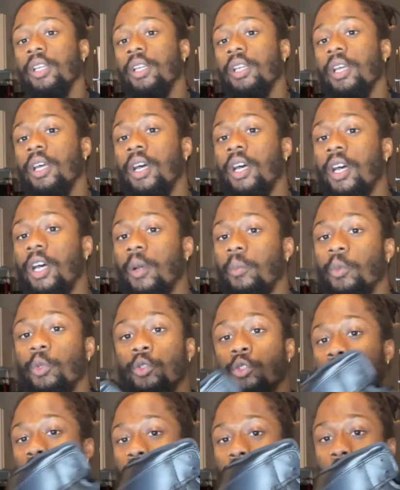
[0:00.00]
you
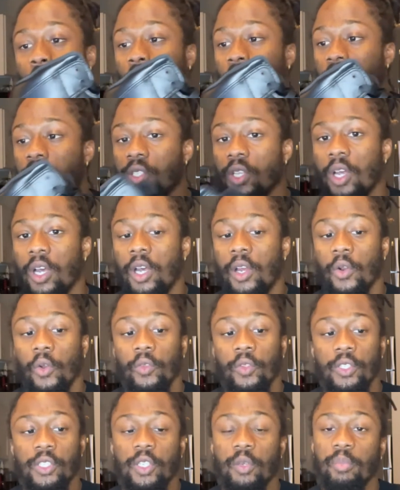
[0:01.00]
just throw these on, or
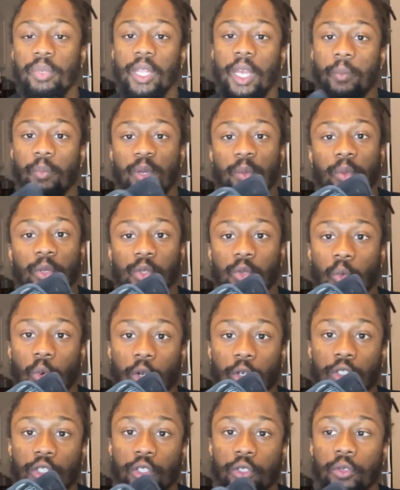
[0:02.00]
these could be like people's
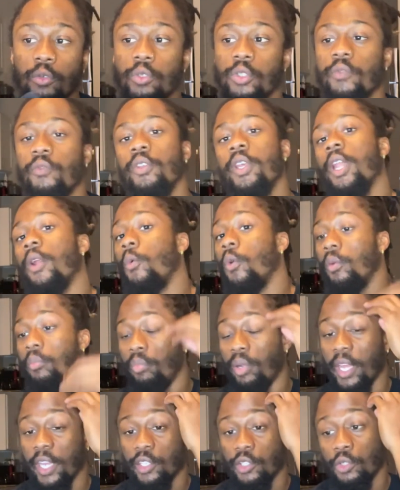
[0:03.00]
work shoes if you got to wear
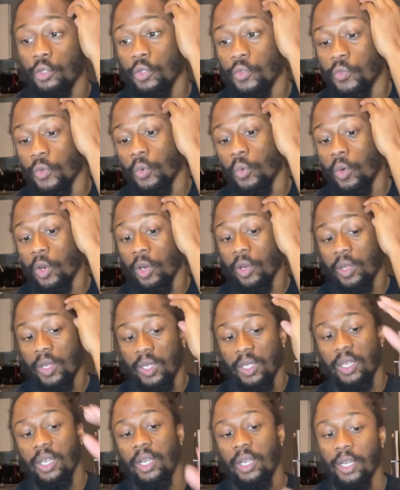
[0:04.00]
black shoes for
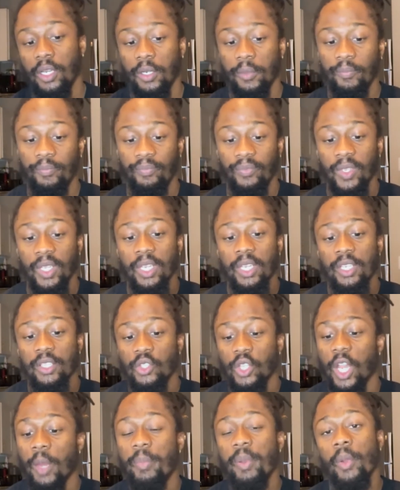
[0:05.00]
work.
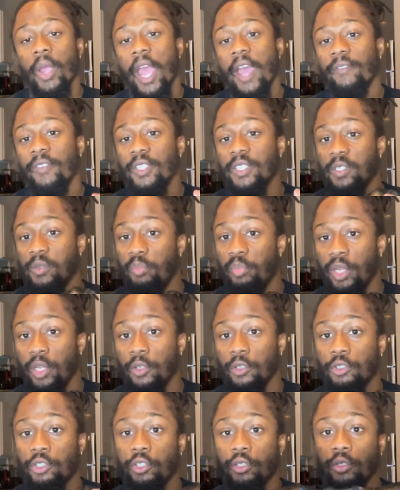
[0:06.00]
So a lot of people have these as
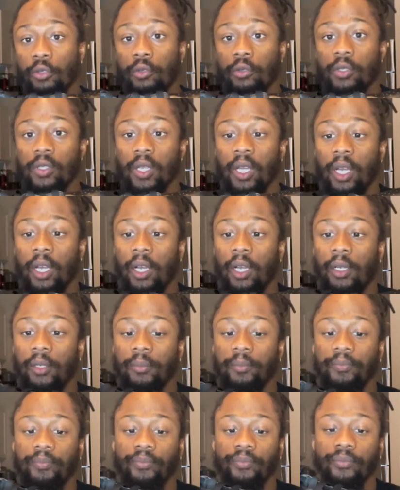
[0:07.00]
beater shoes. As
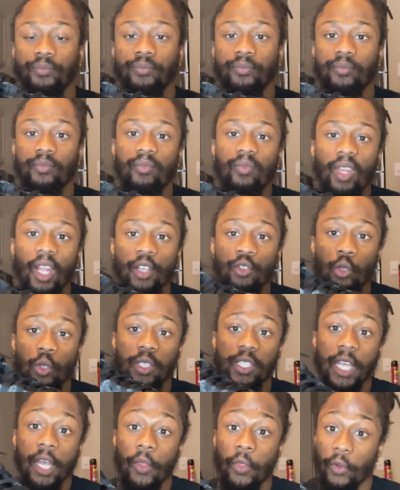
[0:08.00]
you can
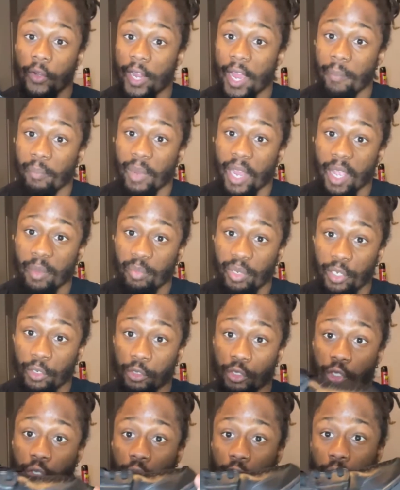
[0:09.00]
tell, they're not my beater
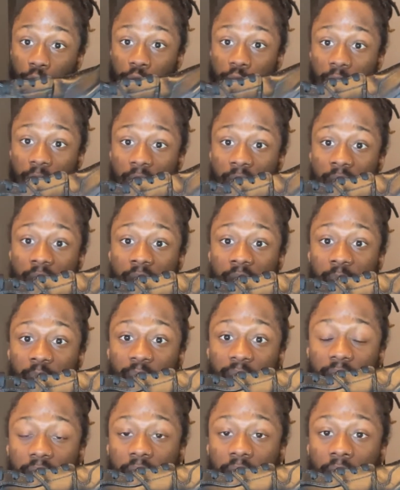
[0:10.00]
shoes
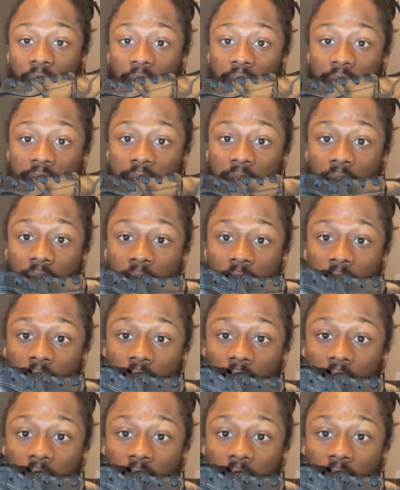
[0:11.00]
because they're